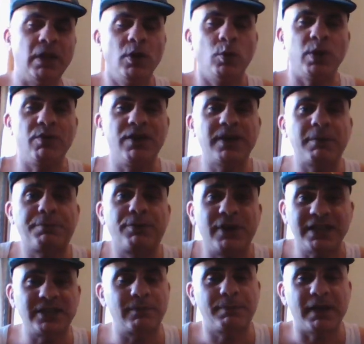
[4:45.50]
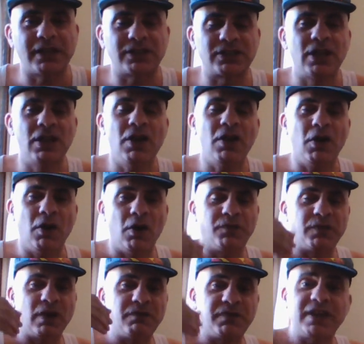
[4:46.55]
We were at the precipice of
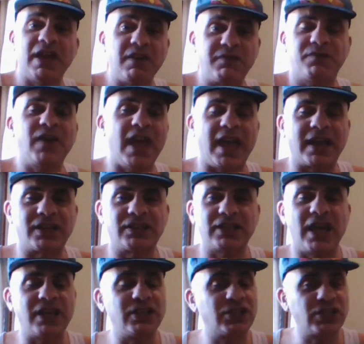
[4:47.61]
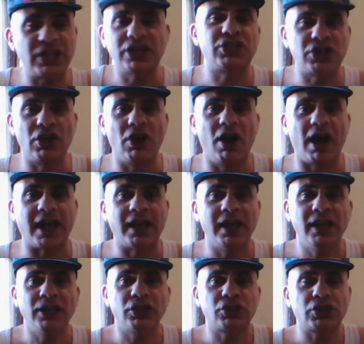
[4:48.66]
VFX and CGI.
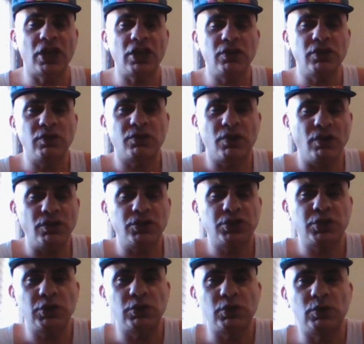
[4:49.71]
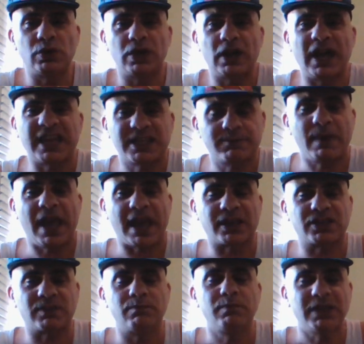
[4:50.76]
So you've got to
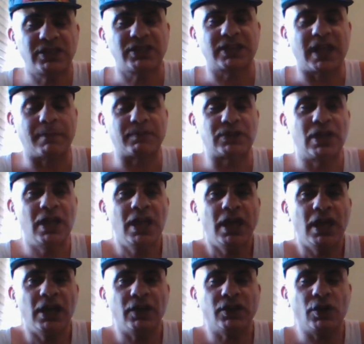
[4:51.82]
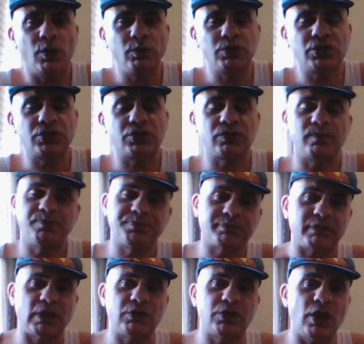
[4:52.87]
expect some missteps. And of course,
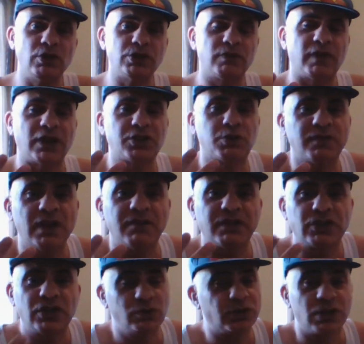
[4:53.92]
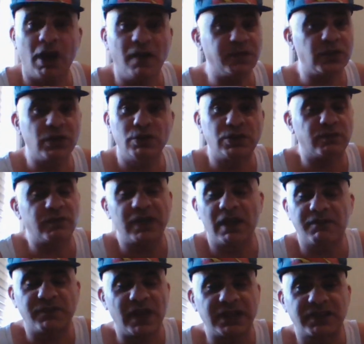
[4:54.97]
those of us who have never used it, I've used
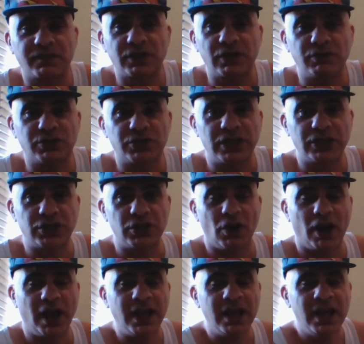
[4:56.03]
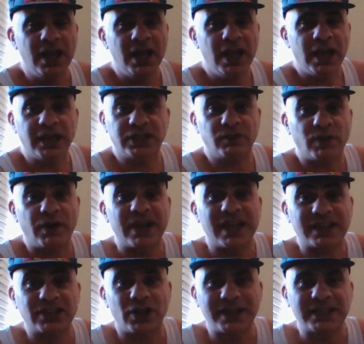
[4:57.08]
VFX, I've used CGI. It's a very
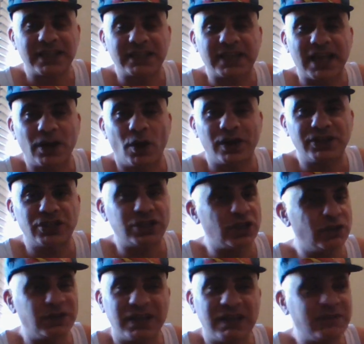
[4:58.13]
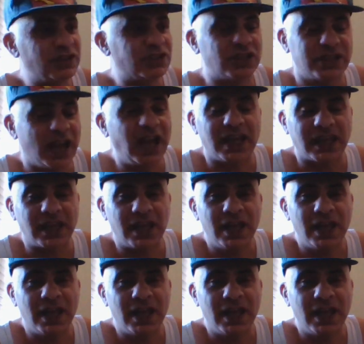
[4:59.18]
exciting technology to use even today.